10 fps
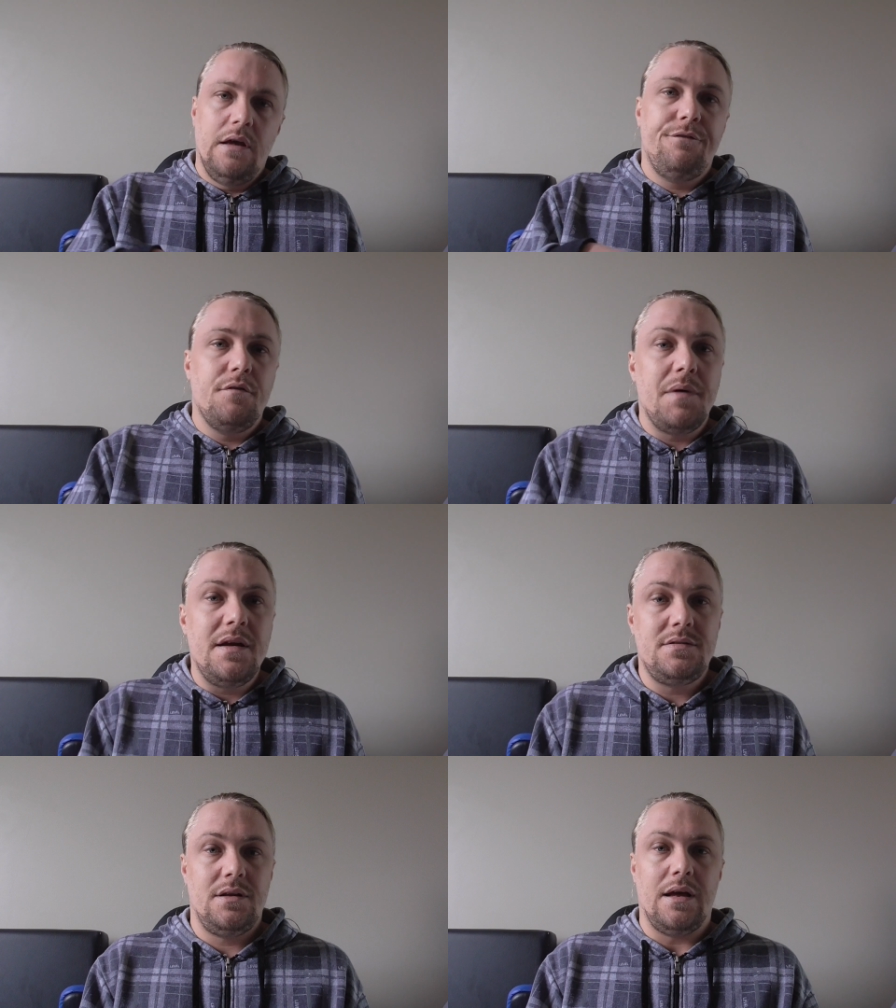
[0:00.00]

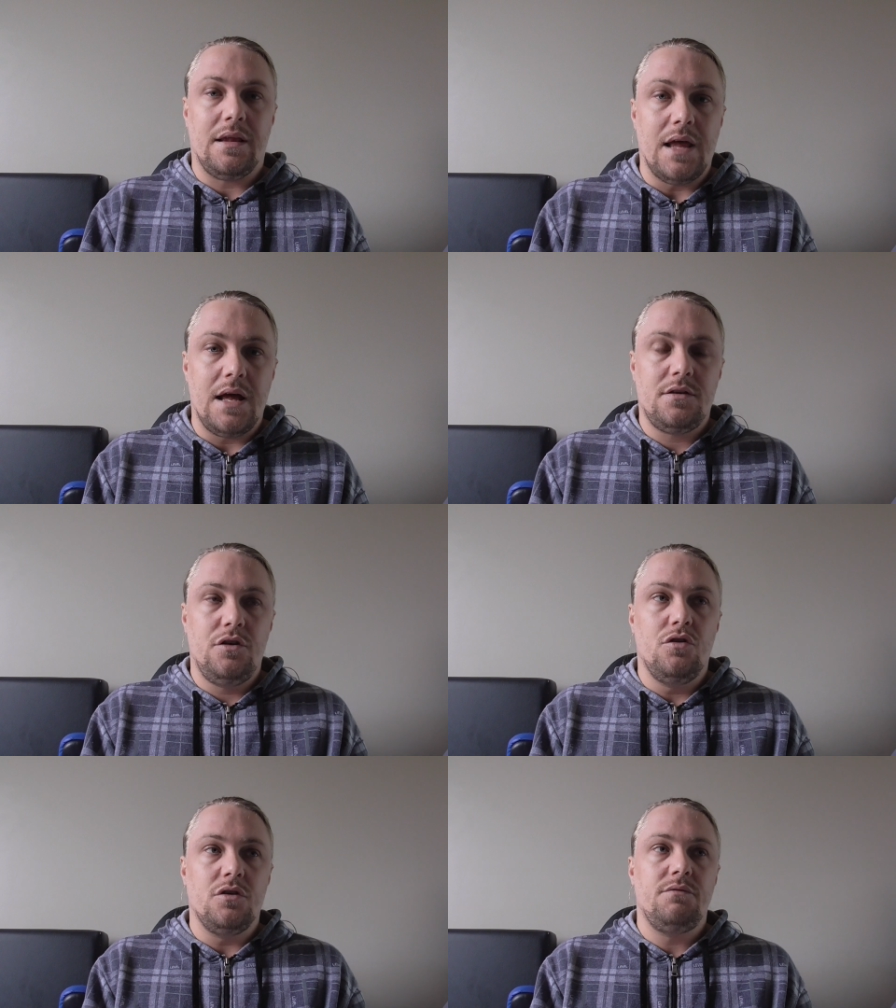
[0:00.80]
Information like that,
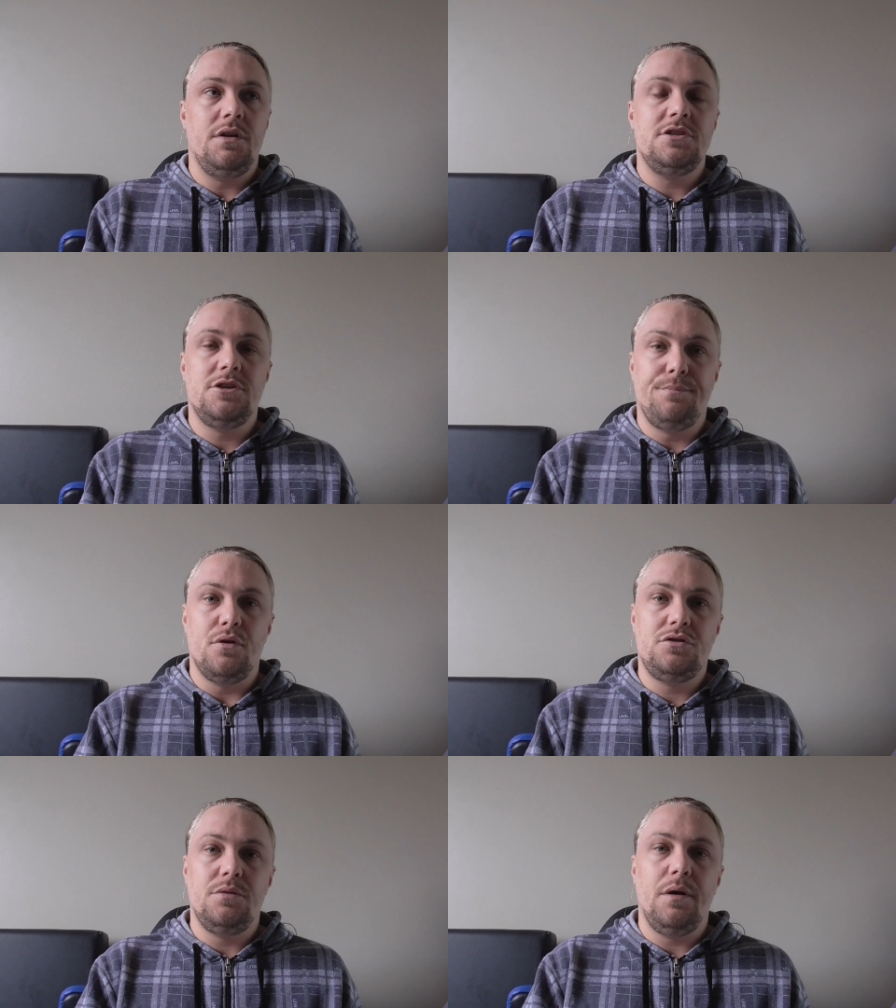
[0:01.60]
you're not really
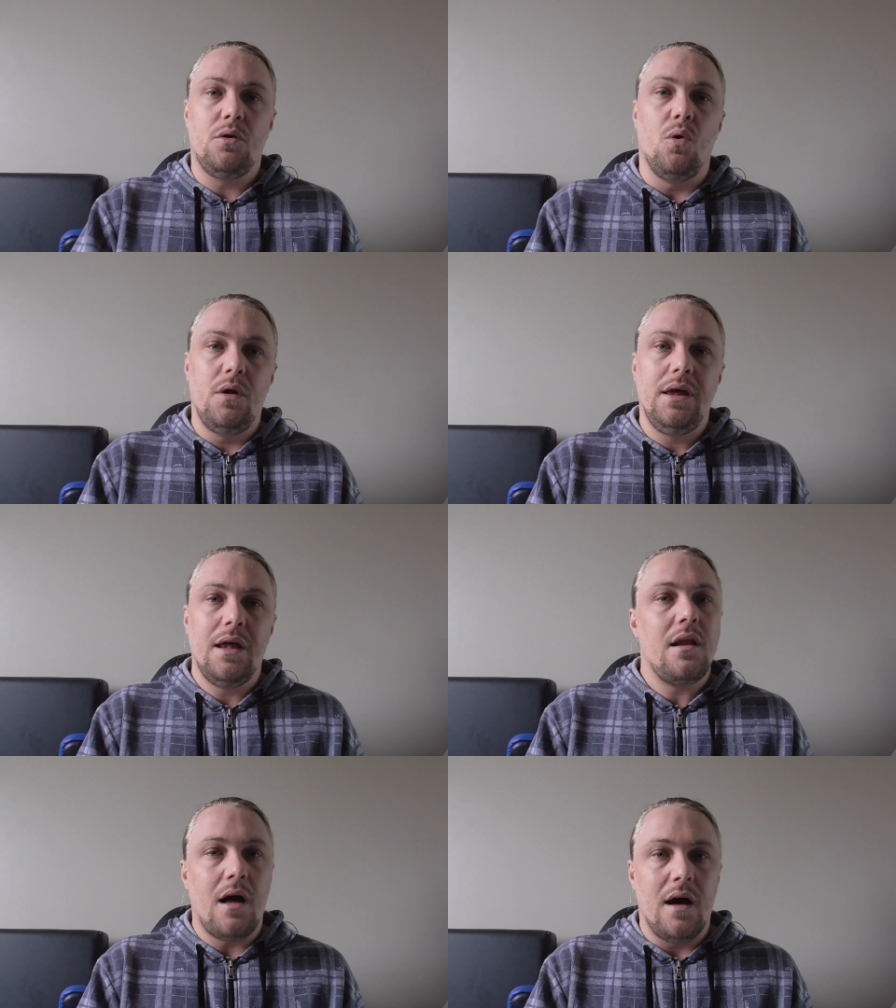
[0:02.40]
supposed to be calling
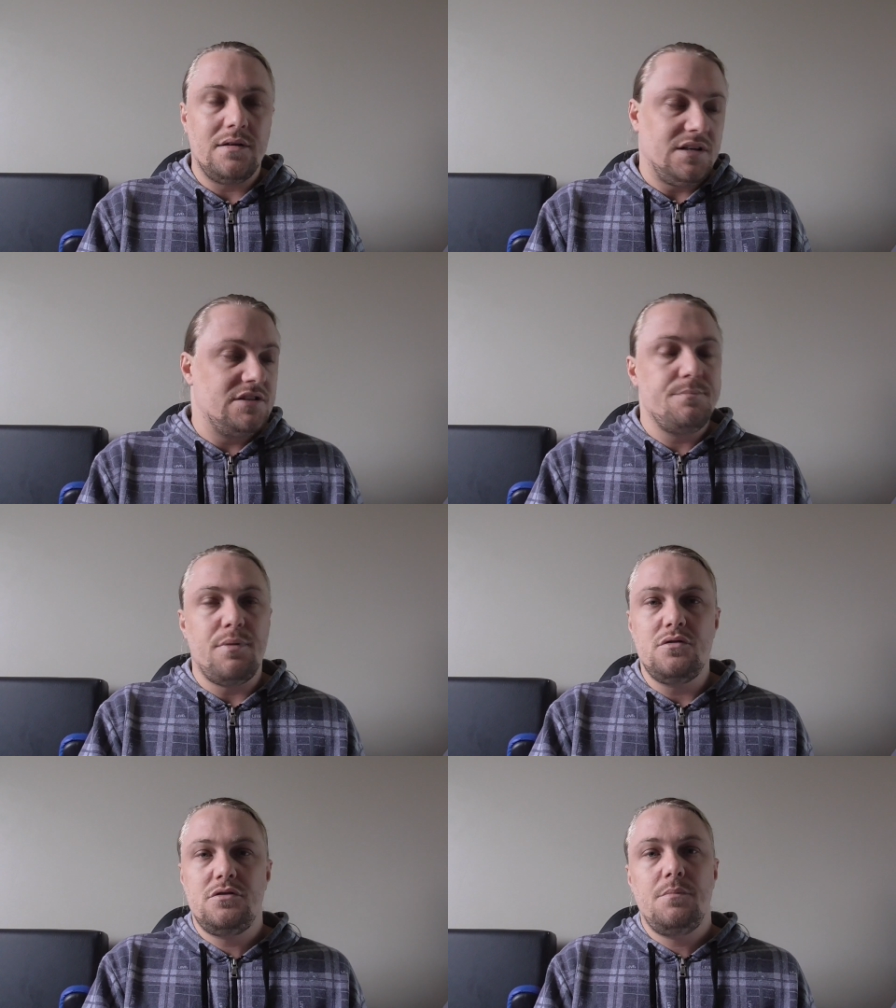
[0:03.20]
in and ask. It's
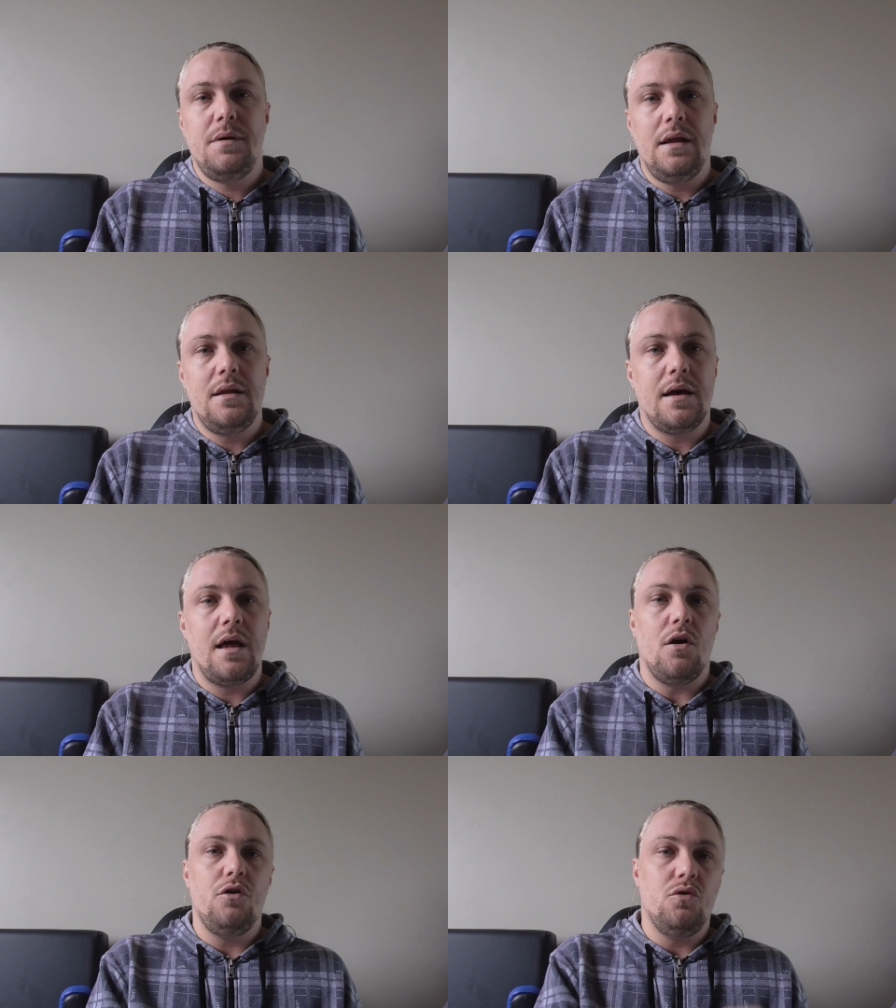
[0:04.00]
supposed to be
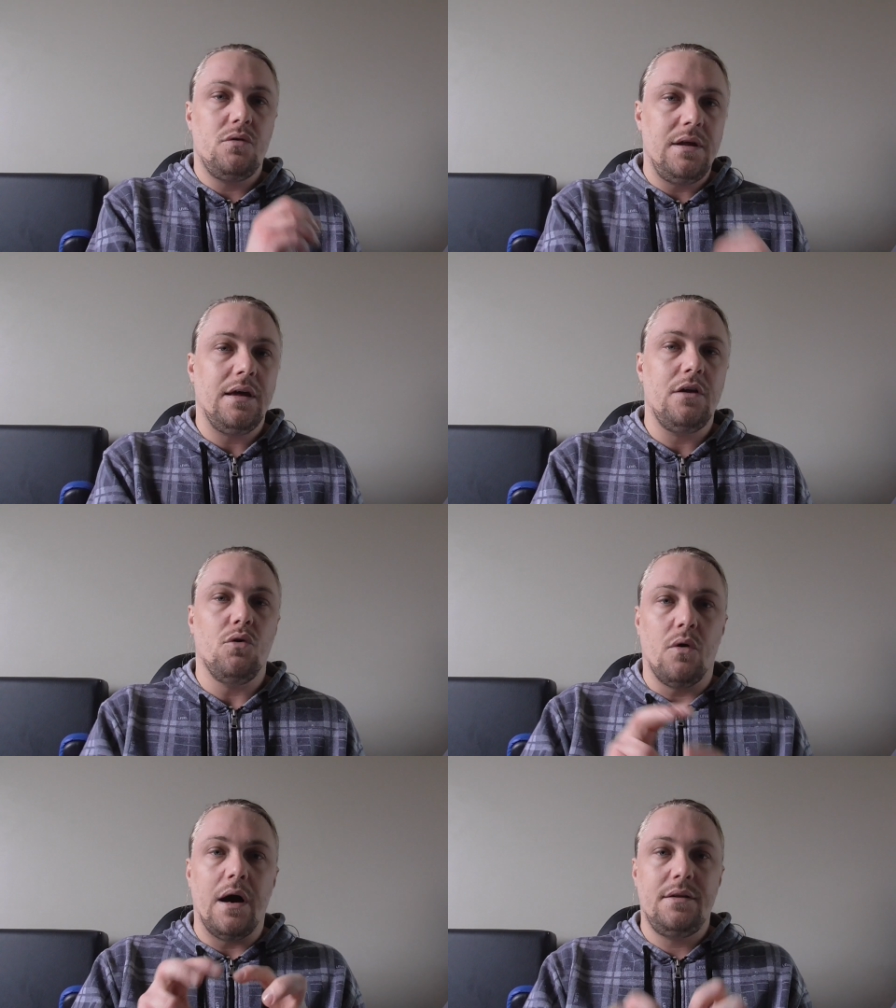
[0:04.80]
indicated on your
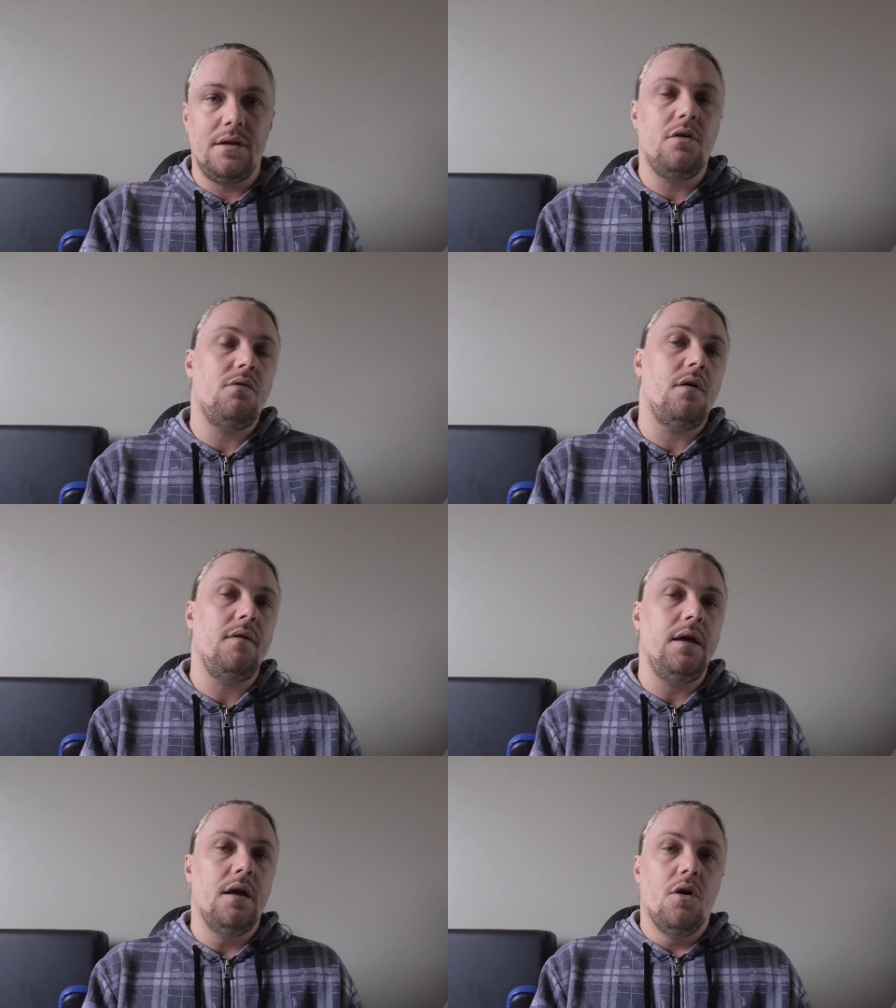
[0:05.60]
ticket or
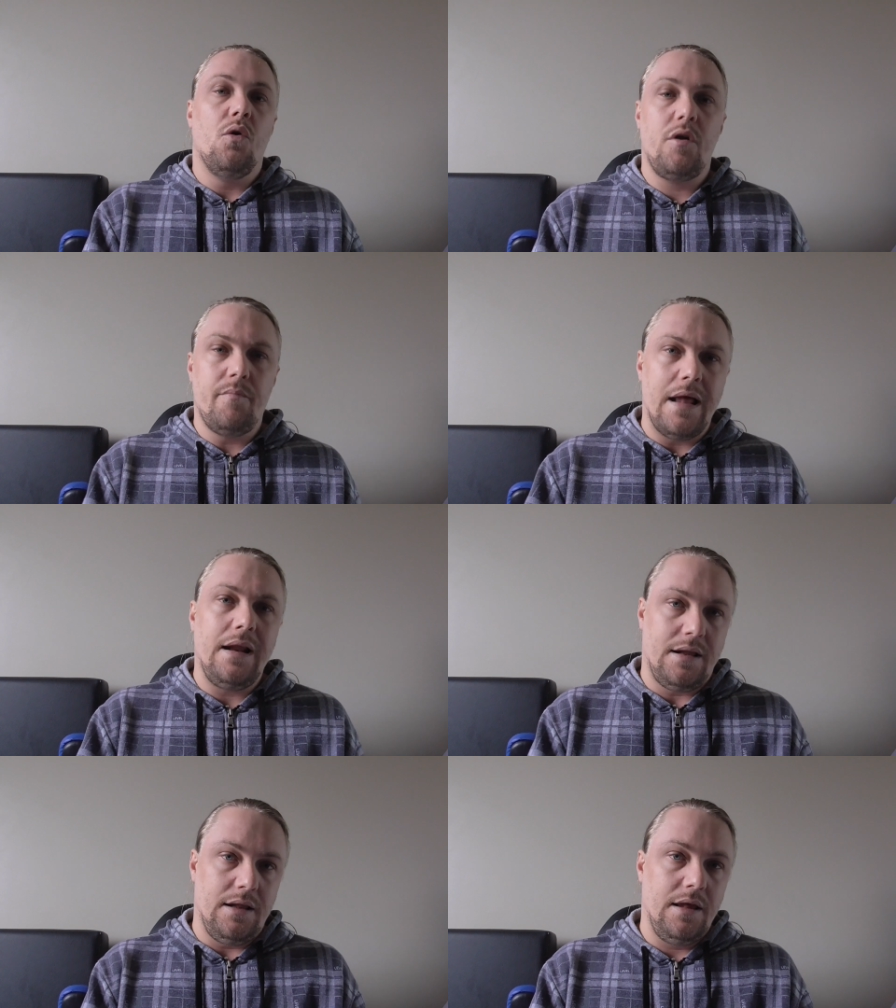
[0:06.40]
itinerary
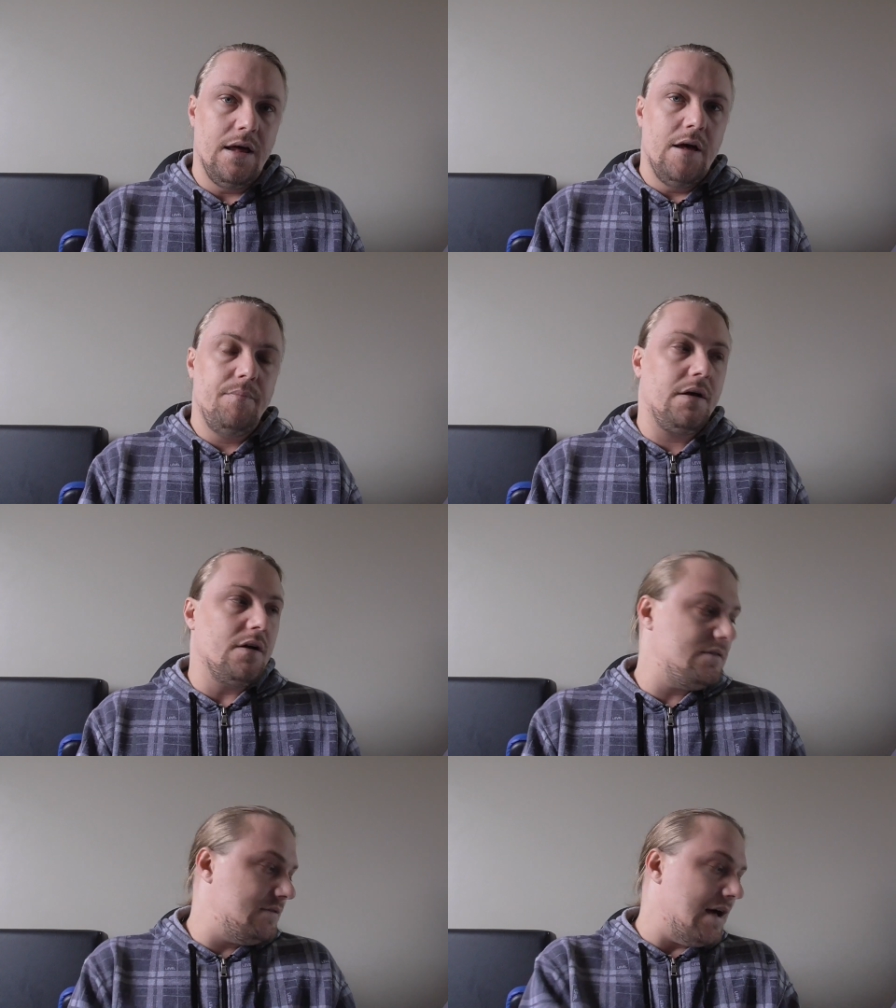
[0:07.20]
automatically,
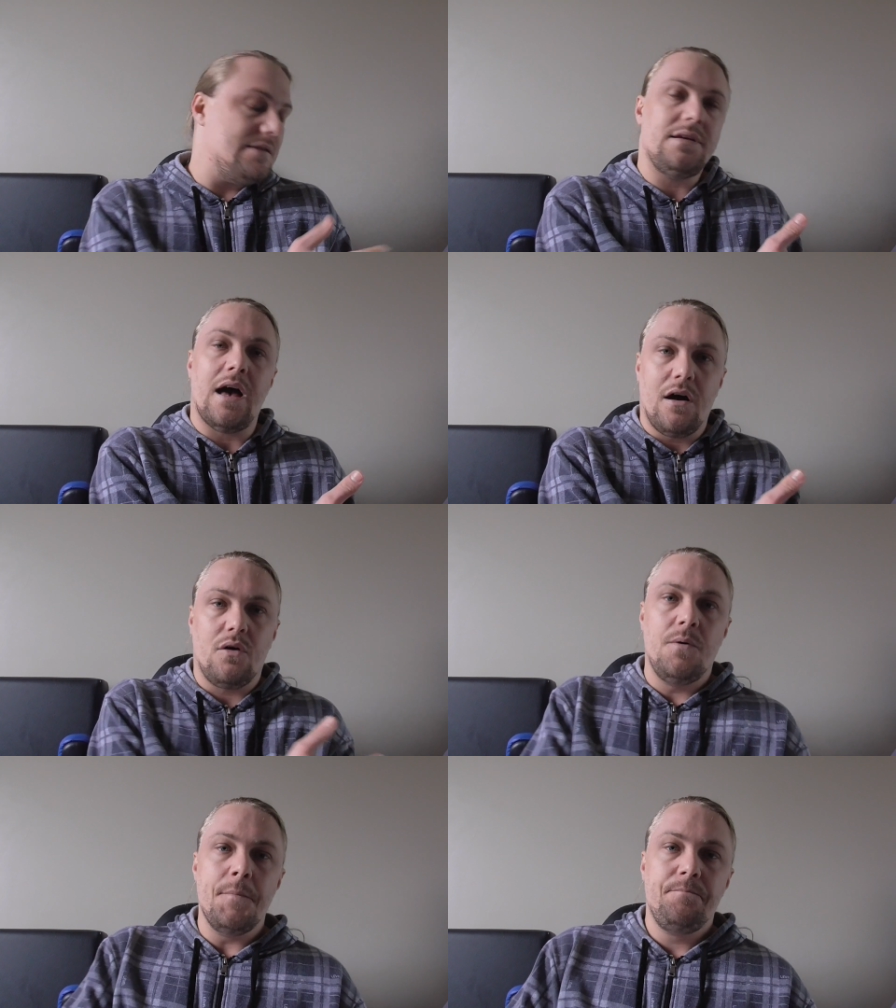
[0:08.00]
because that's
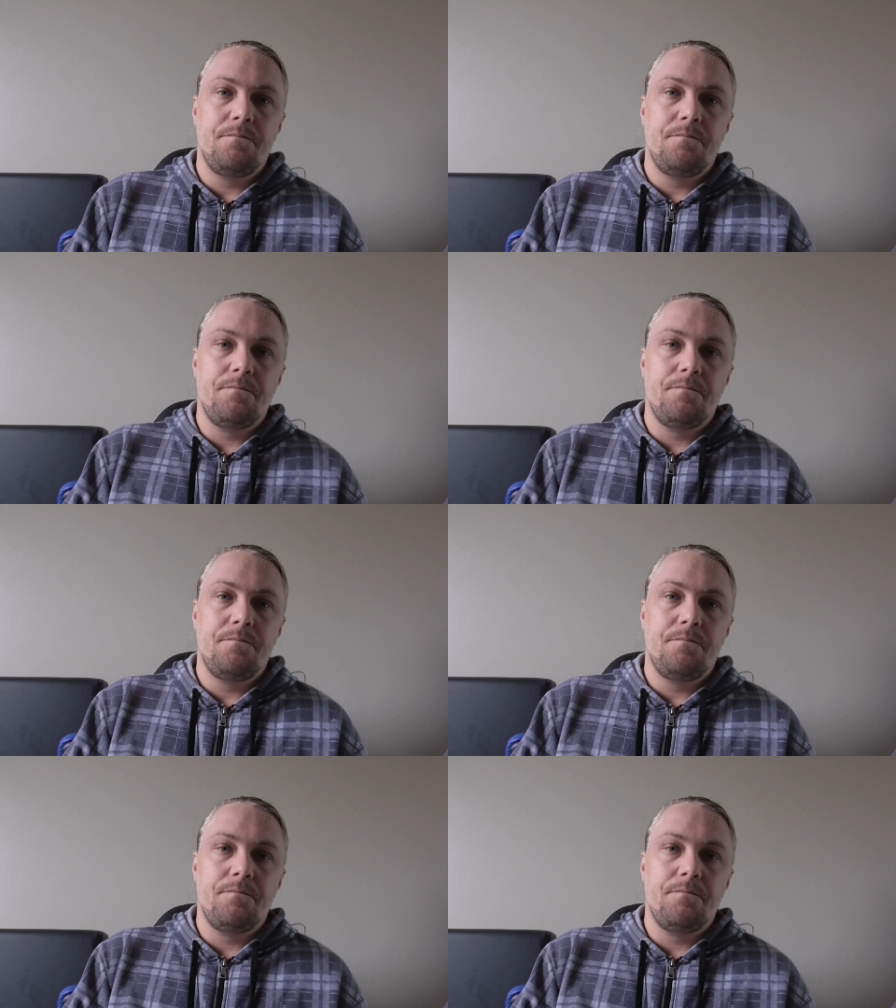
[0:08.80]
how